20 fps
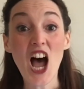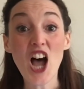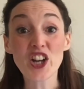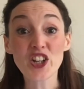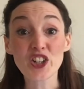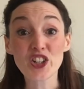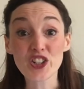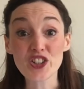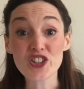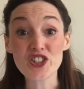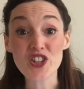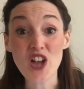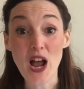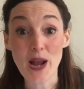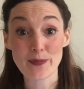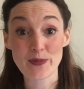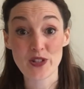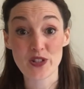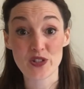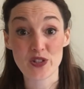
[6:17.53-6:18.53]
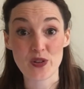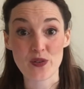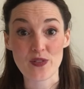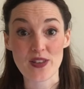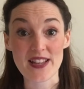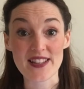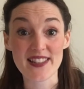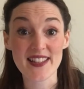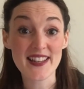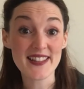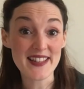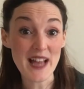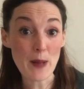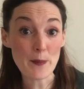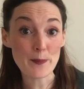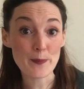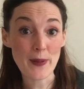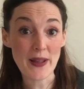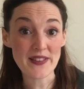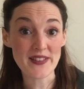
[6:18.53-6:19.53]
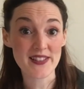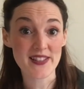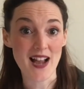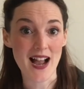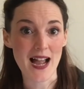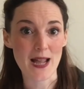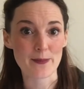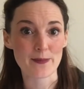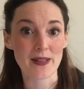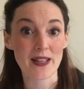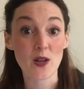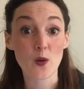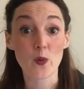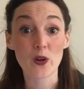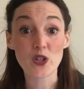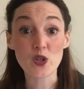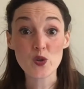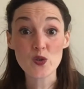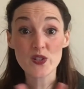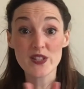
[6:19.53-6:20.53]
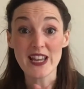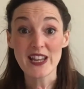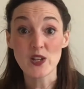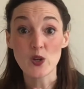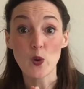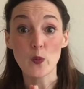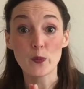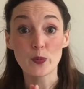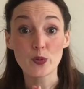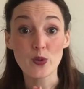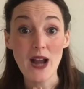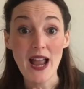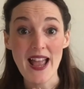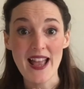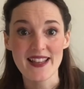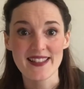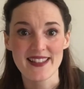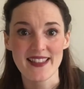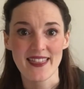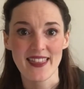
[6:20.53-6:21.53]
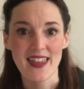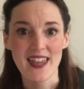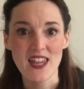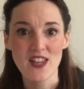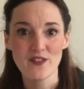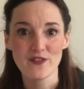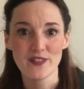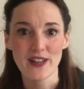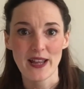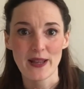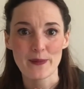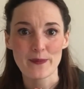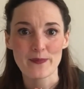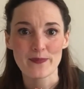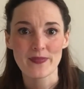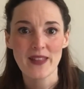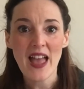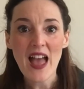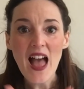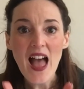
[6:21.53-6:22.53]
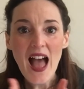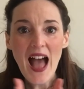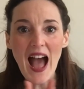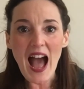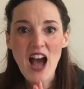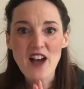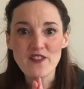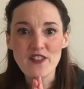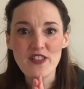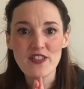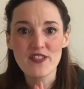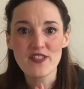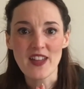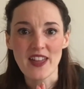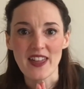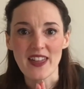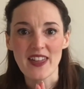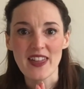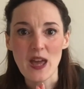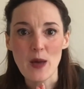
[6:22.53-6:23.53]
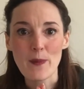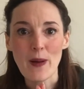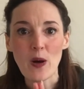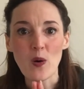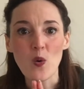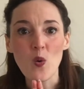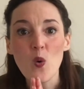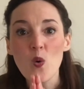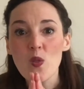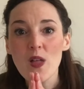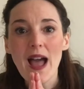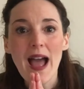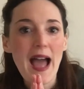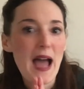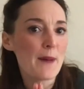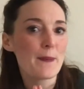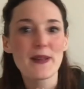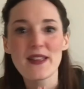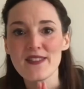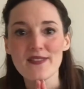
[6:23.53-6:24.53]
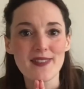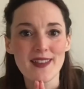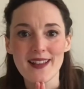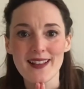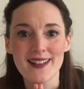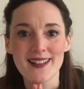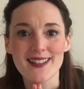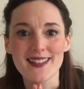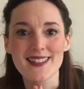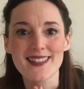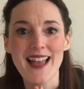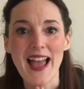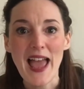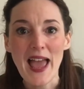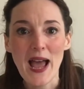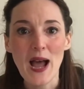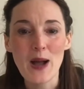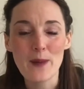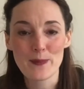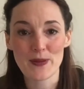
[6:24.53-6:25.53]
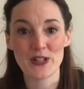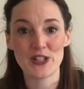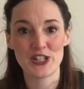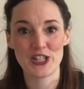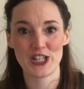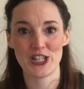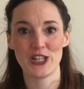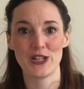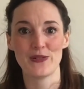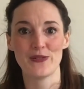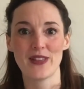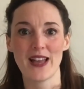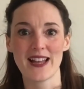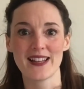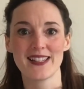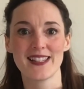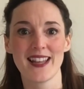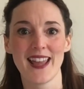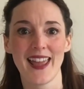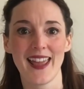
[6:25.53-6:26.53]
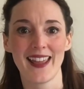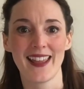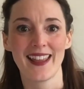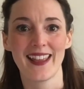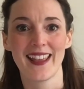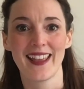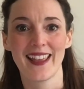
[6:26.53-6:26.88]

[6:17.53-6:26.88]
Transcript: A good time to do this is at bedtime when you say your prayers in the evening. Have a think about all the happy things that happened to you that day.